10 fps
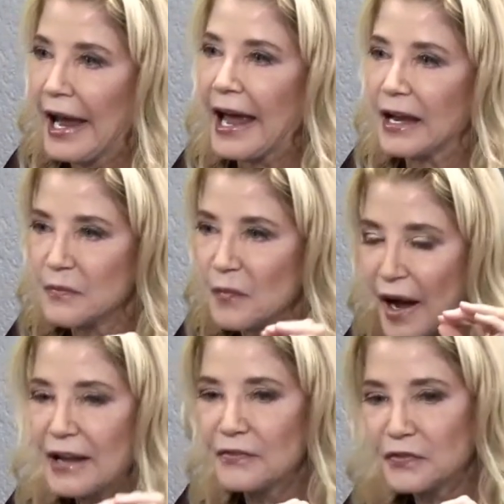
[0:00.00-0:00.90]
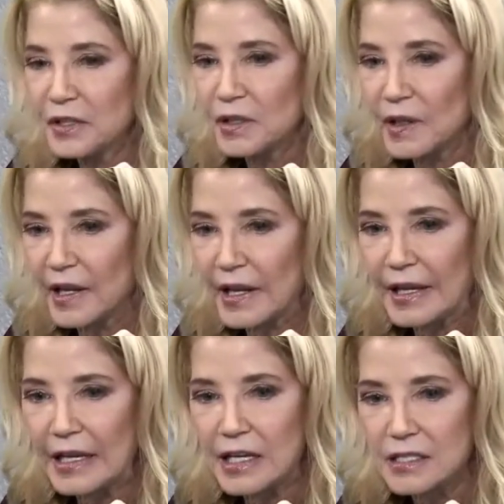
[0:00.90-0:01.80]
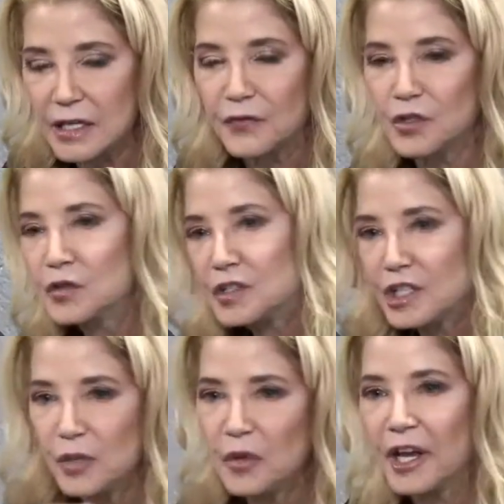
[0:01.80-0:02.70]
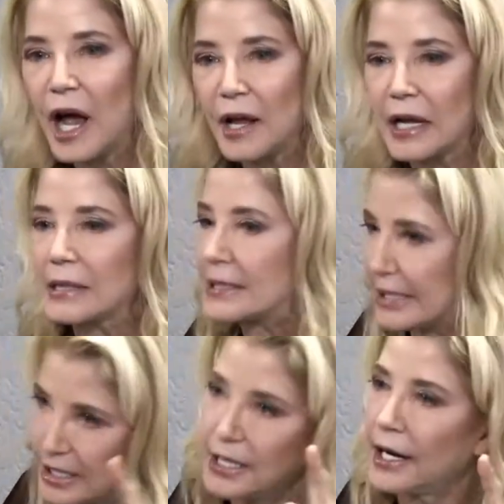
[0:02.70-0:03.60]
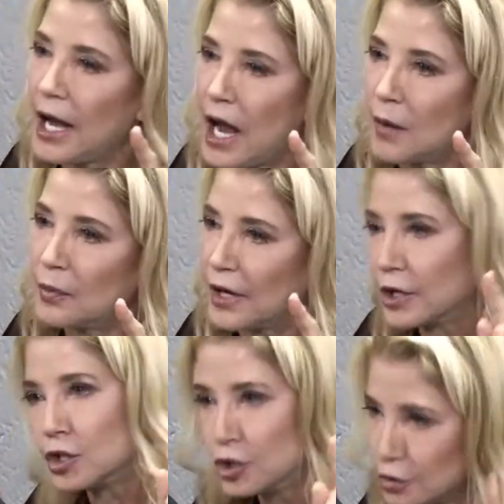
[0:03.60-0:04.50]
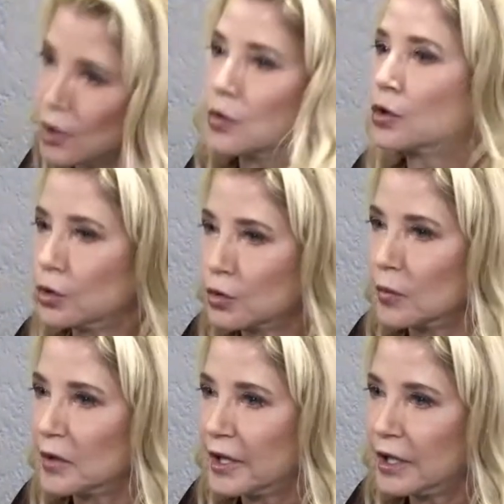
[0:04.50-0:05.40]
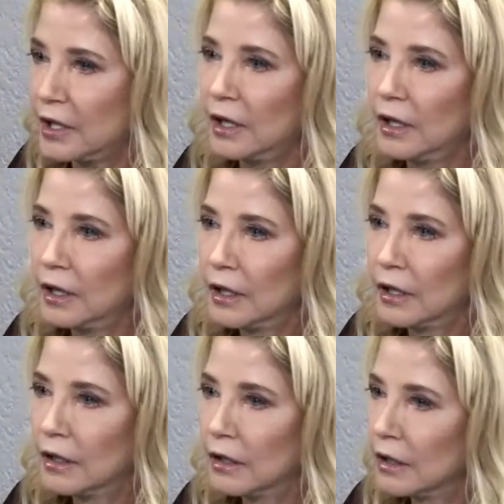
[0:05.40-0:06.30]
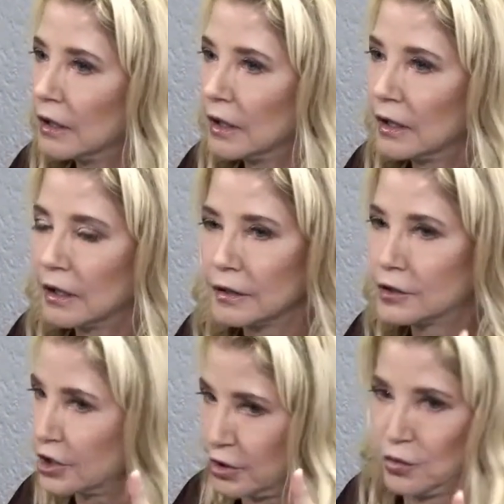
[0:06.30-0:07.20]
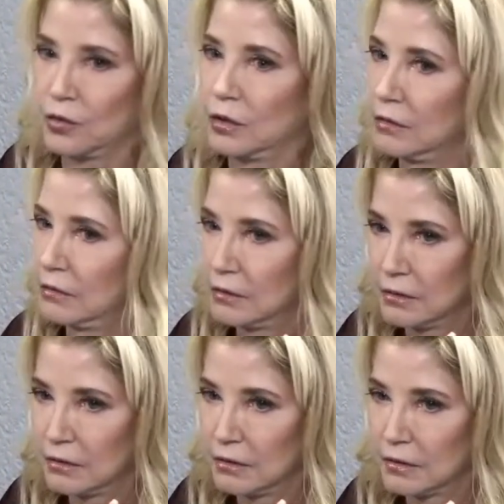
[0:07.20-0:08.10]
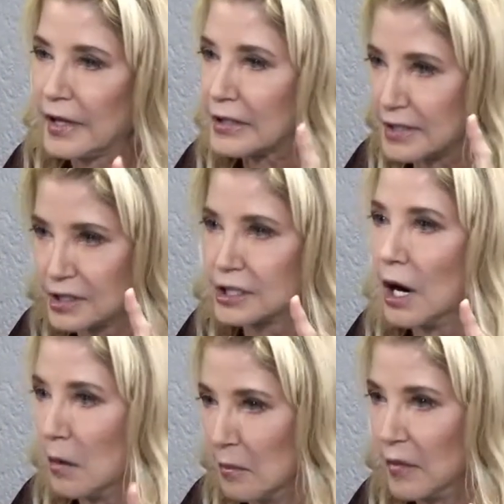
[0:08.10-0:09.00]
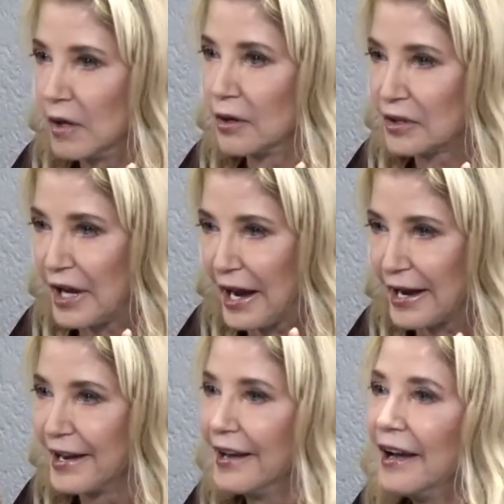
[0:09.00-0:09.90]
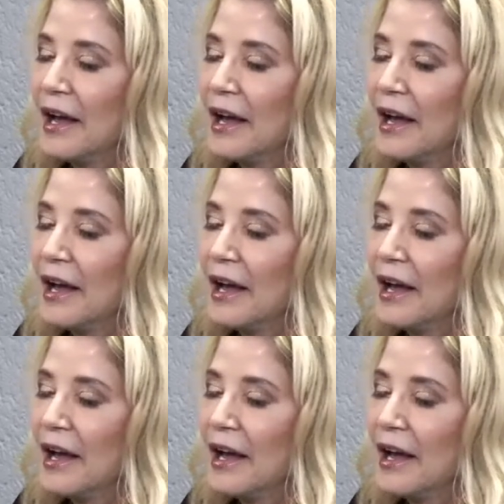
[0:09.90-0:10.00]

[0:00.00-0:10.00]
And my feeling is if you see me on a dating app and you don't Google me, dude, that's dumb, okay?